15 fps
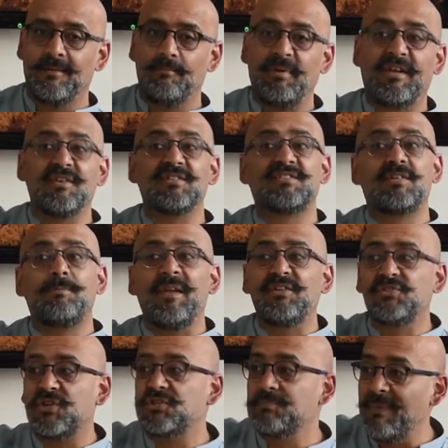Because to be
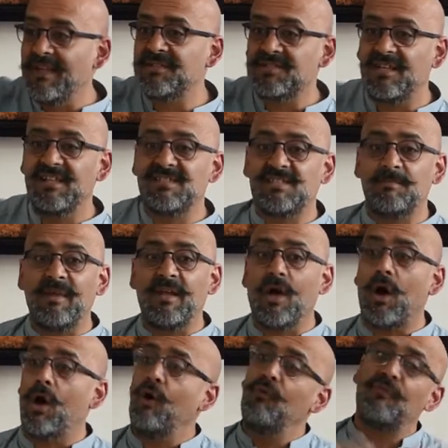judgmental is to
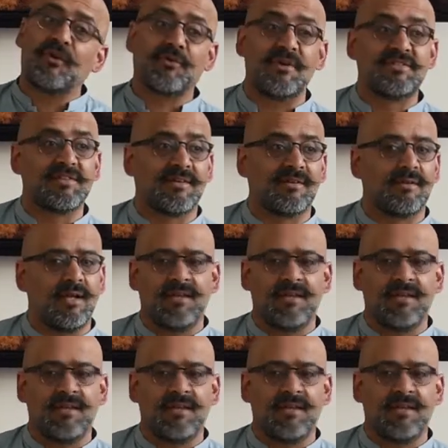be overcritical.